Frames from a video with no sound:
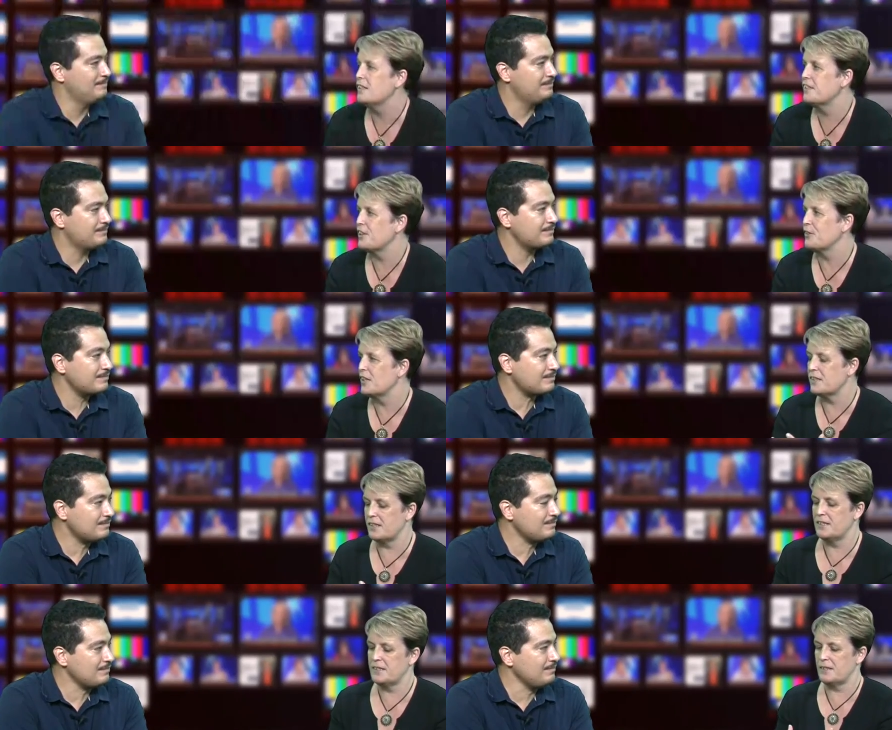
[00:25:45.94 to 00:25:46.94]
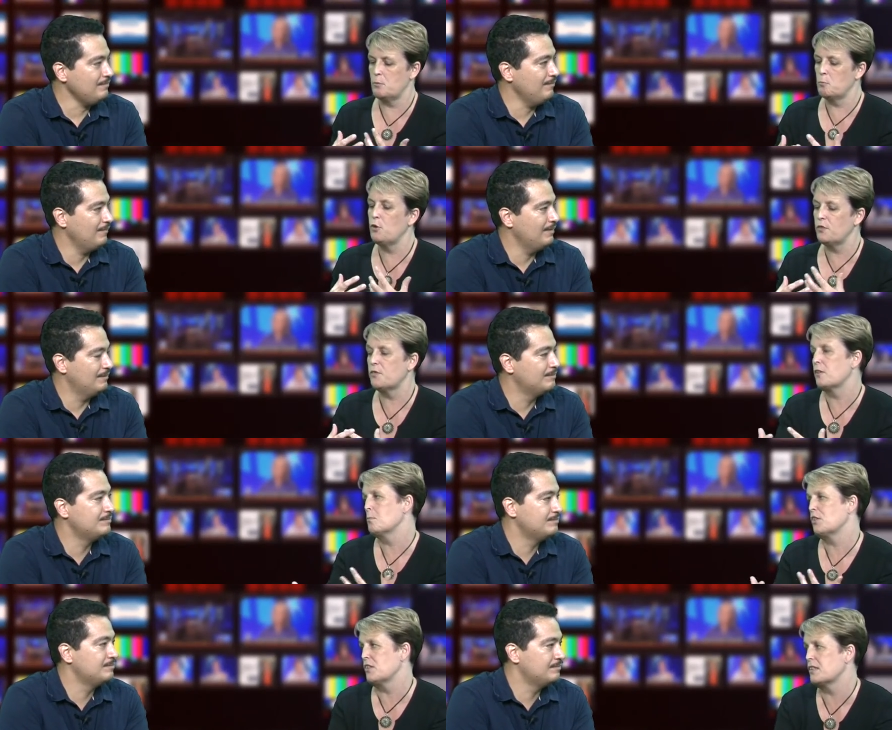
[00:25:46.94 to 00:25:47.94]
Speaker 1: you know, his it's the movie very
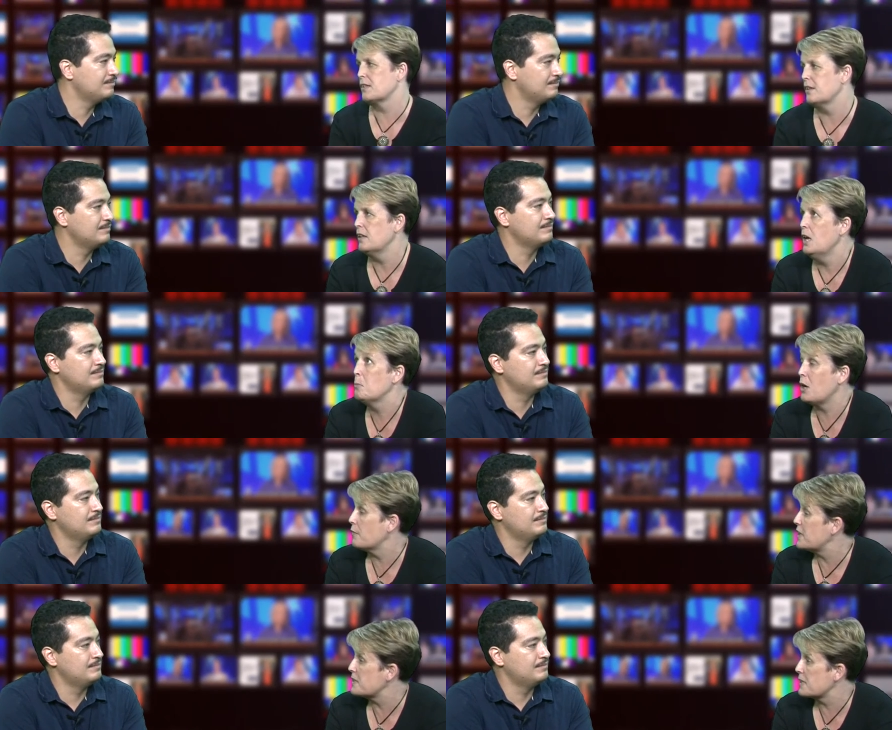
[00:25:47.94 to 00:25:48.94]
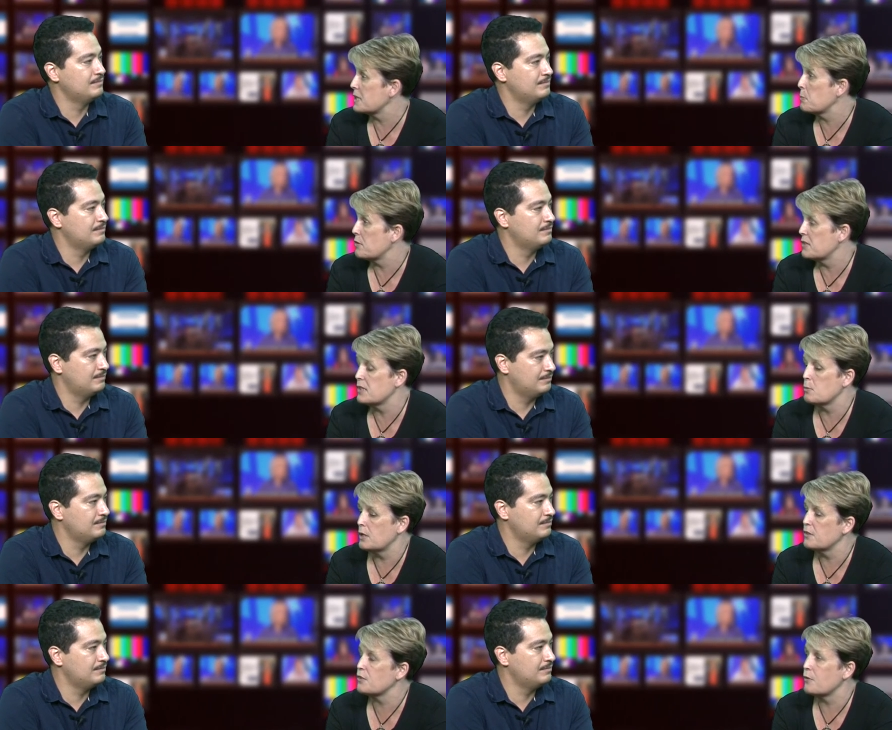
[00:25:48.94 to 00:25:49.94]
much is part of his experience as well
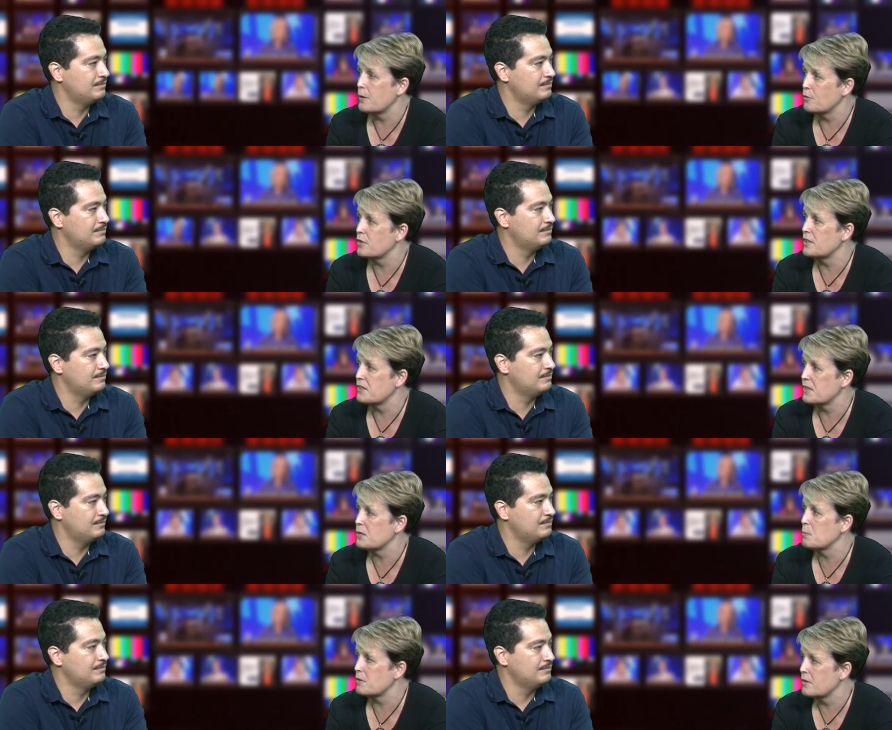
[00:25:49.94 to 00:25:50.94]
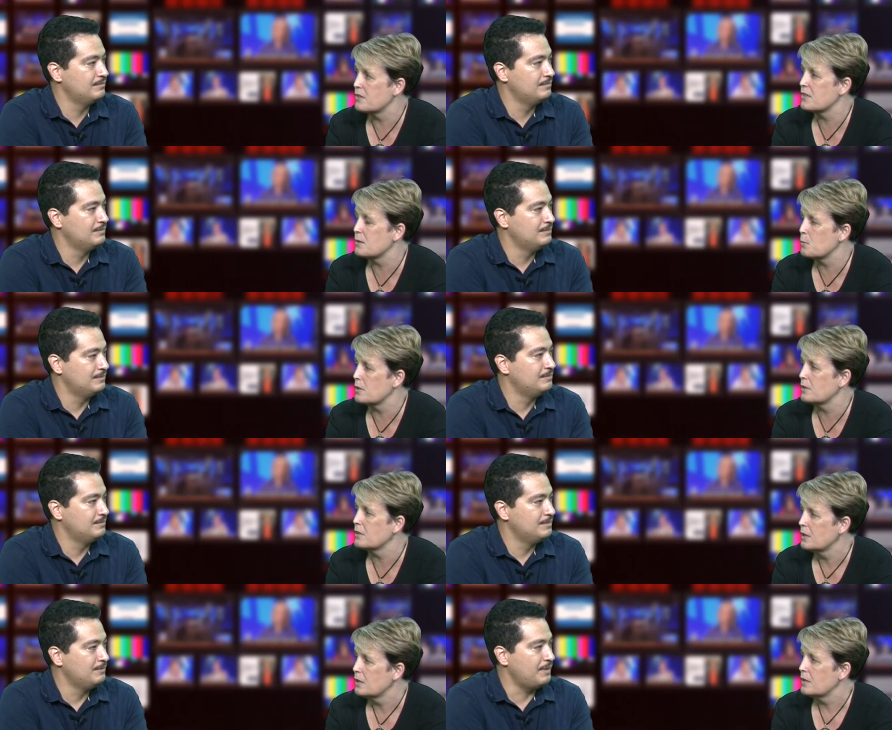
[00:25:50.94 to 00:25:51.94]
as Graham Greene's experience as well.
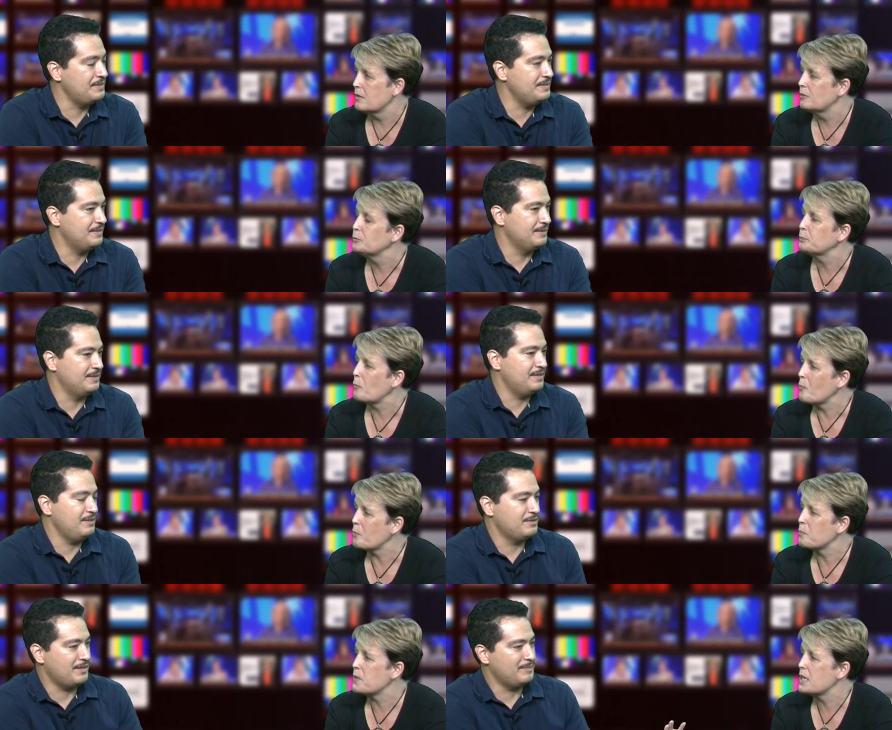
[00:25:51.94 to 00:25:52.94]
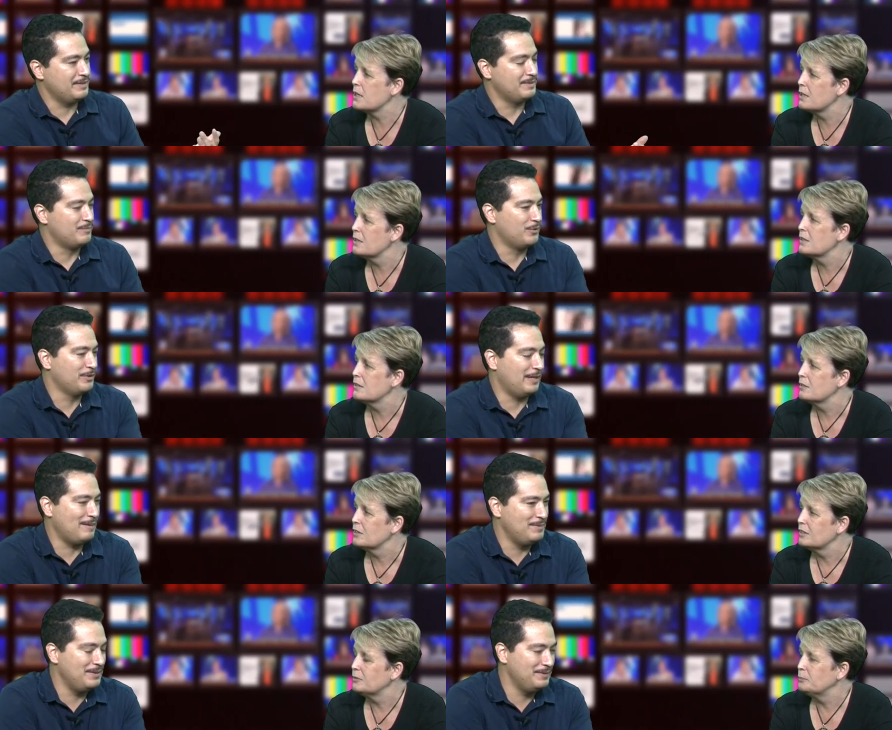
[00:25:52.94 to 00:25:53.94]
Speaker 2: I think the the thing you talked about the moral
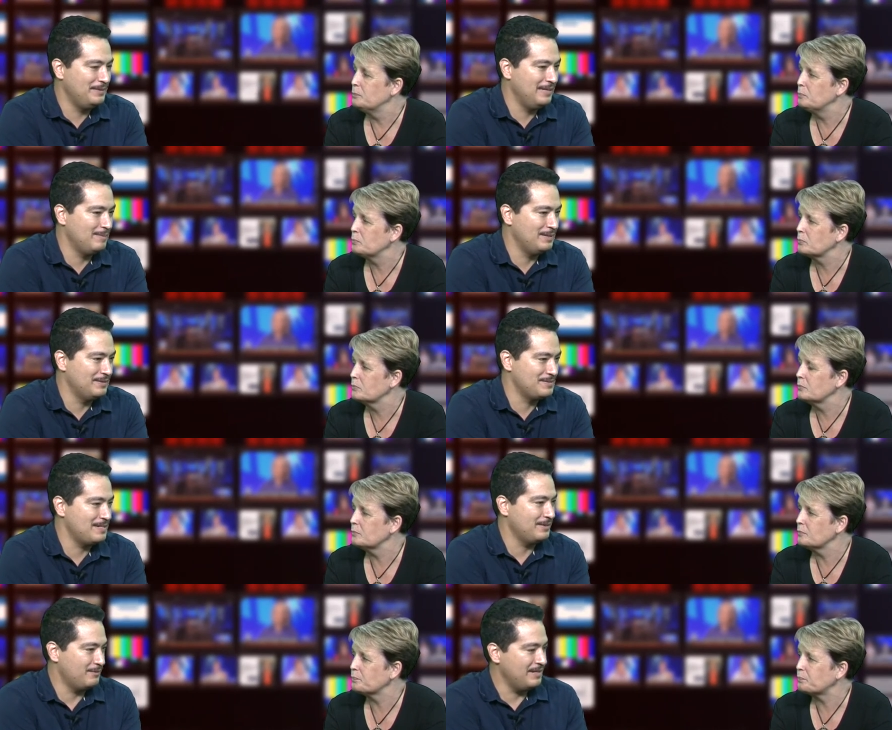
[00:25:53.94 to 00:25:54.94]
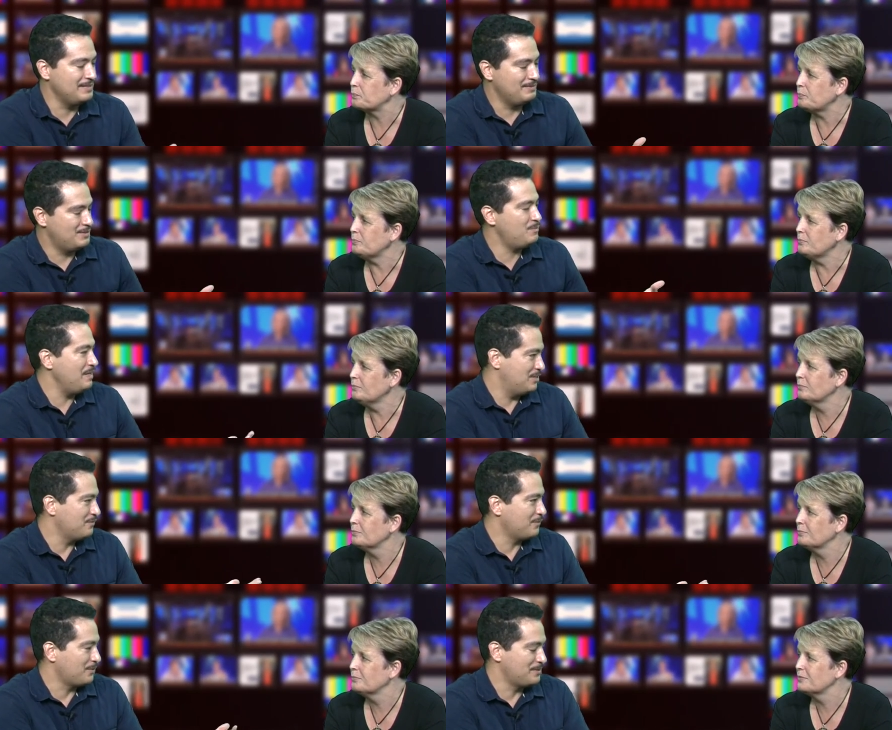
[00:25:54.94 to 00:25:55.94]
ambiguity. I mean, there's that great speech, of
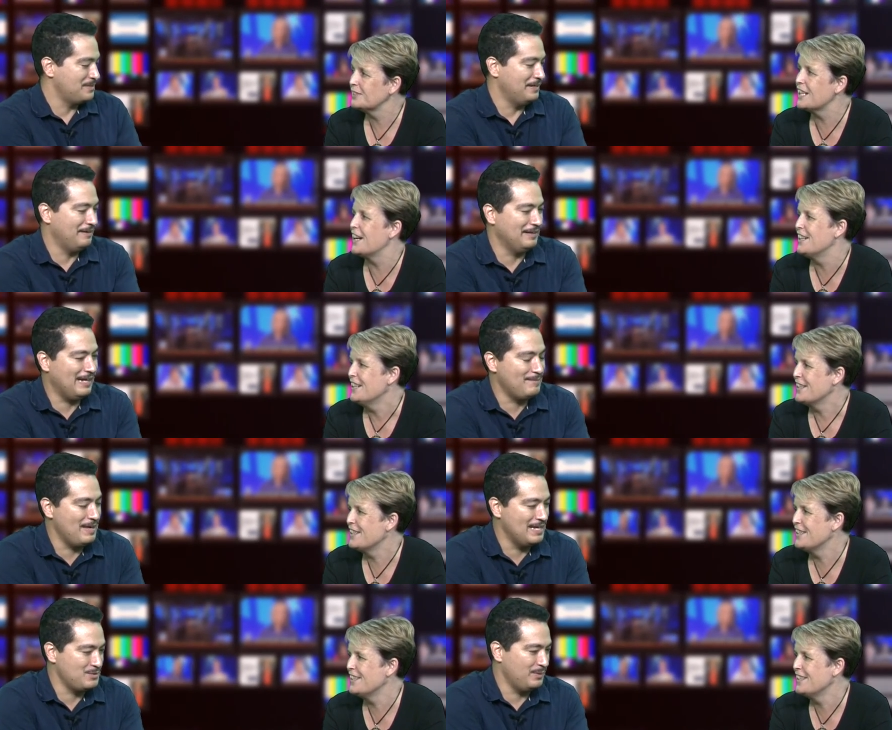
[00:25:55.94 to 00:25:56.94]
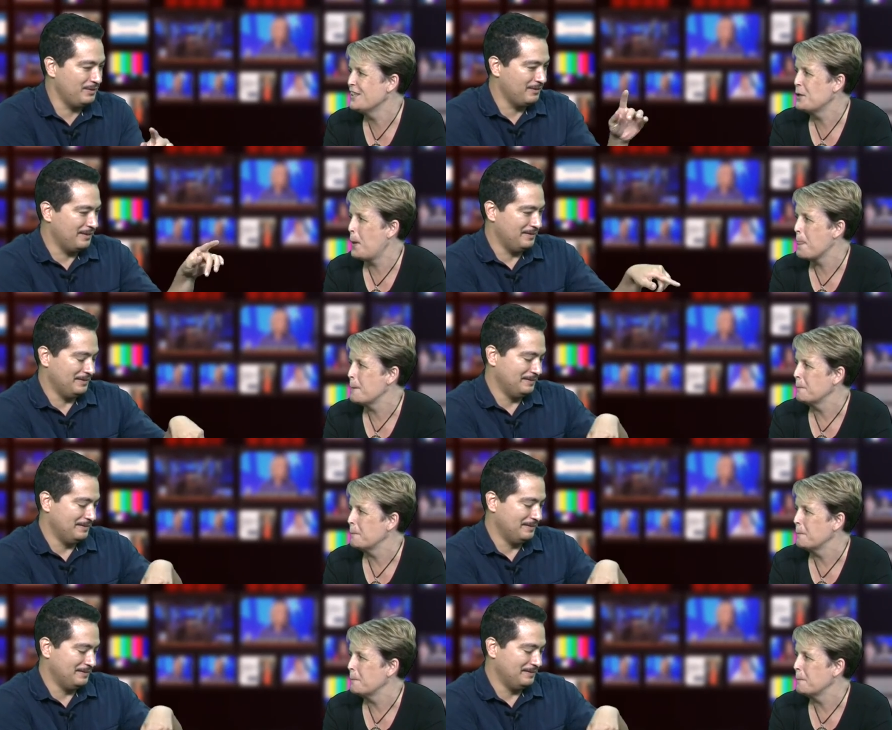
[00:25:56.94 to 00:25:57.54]
course, that yeah. Harry Lime has when they're on the